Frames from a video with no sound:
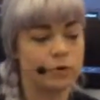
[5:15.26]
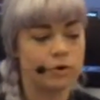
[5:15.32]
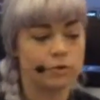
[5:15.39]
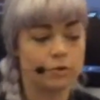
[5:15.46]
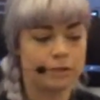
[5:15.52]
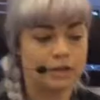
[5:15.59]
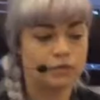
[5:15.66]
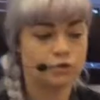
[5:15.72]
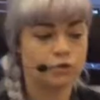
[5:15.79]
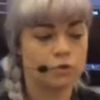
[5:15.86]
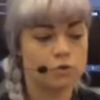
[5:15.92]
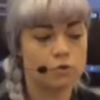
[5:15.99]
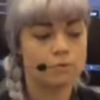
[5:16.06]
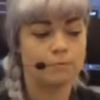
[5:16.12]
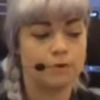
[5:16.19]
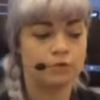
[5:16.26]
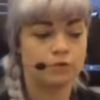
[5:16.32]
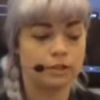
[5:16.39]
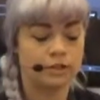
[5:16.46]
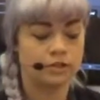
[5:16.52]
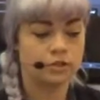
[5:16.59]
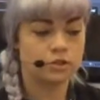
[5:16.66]
automation or
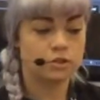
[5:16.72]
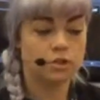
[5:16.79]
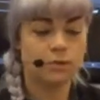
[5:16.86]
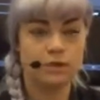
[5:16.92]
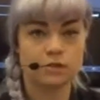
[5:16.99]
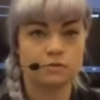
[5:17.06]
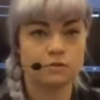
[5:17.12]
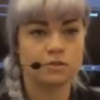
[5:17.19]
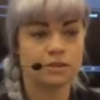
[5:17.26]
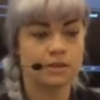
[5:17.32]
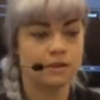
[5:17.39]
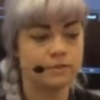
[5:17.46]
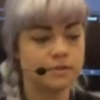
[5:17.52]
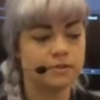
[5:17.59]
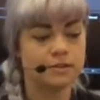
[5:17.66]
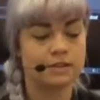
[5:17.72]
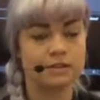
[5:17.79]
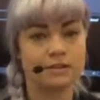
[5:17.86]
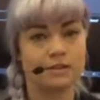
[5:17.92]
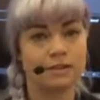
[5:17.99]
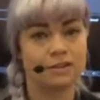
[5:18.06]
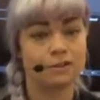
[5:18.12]
modulation to each of those sounds. And
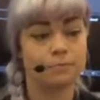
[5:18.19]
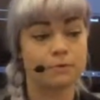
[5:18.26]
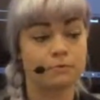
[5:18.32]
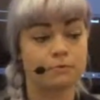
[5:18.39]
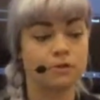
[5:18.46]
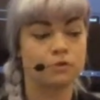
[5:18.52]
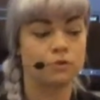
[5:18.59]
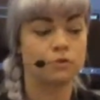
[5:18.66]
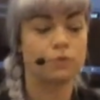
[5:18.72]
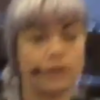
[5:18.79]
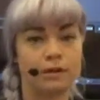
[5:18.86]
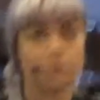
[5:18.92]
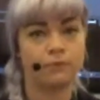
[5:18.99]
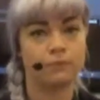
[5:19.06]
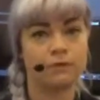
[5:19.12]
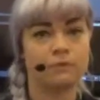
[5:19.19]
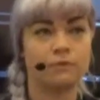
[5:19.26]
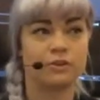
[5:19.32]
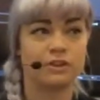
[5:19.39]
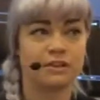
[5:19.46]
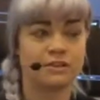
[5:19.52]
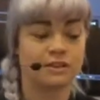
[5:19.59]
that's something you'll probably do quite often
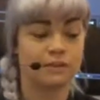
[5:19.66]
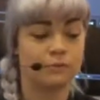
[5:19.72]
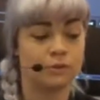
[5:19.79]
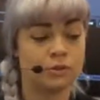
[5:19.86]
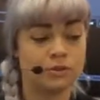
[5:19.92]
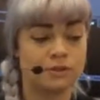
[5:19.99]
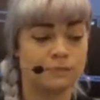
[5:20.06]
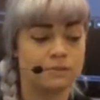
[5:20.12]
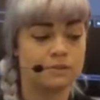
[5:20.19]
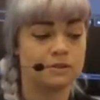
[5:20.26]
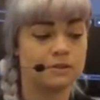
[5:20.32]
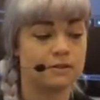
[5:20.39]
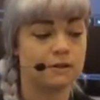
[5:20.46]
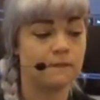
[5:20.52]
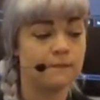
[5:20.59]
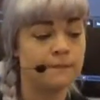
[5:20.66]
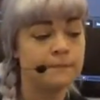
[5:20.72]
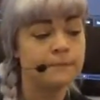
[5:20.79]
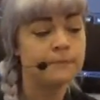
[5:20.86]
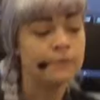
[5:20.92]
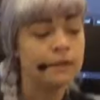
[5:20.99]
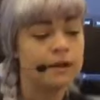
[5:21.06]
for things like footsteps and stuff.
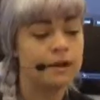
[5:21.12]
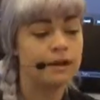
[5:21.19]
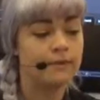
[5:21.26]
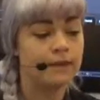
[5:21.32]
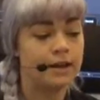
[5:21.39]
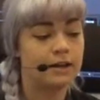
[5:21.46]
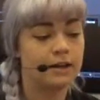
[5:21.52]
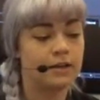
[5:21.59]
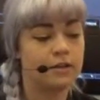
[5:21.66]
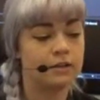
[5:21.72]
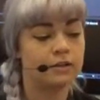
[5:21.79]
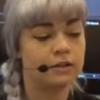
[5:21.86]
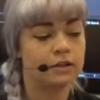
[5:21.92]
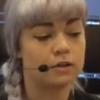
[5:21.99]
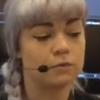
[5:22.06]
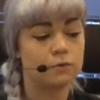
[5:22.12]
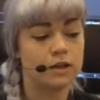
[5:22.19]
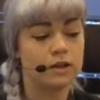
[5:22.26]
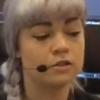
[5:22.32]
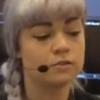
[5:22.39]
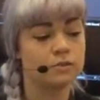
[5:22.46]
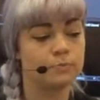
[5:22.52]
Adding like a
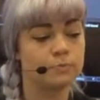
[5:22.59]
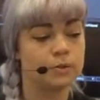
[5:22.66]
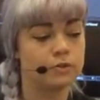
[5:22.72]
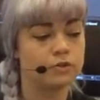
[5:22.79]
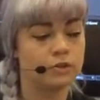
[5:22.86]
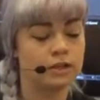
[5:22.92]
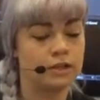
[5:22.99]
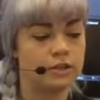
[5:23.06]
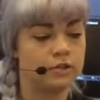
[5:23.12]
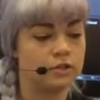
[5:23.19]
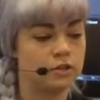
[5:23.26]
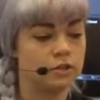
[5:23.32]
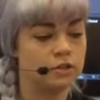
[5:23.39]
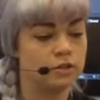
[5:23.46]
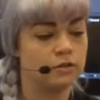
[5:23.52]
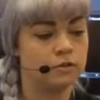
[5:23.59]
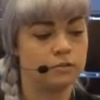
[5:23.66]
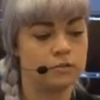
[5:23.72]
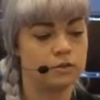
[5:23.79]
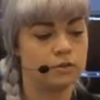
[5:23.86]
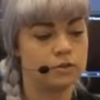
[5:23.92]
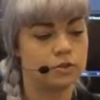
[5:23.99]
random modulation,
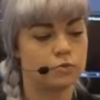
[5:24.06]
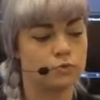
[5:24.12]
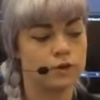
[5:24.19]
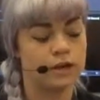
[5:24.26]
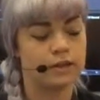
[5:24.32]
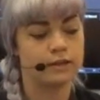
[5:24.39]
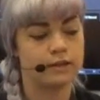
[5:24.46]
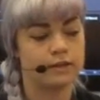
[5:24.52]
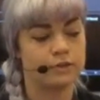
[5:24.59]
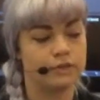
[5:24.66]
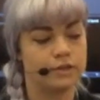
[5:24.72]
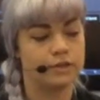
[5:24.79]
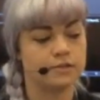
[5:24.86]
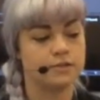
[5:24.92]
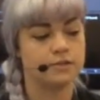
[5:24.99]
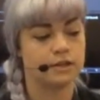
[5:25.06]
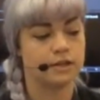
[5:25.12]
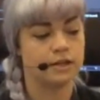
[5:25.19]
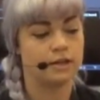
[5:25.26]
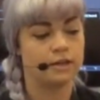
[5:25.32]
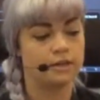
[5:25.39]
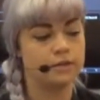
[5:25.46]
you just right click on these
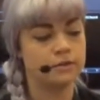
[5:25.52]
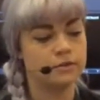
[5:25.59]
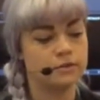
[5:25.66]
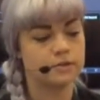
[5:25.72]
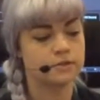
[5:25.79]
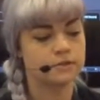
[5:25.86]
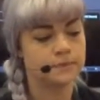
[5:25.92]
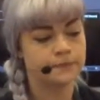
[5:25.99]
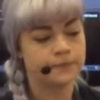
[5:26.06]
dials.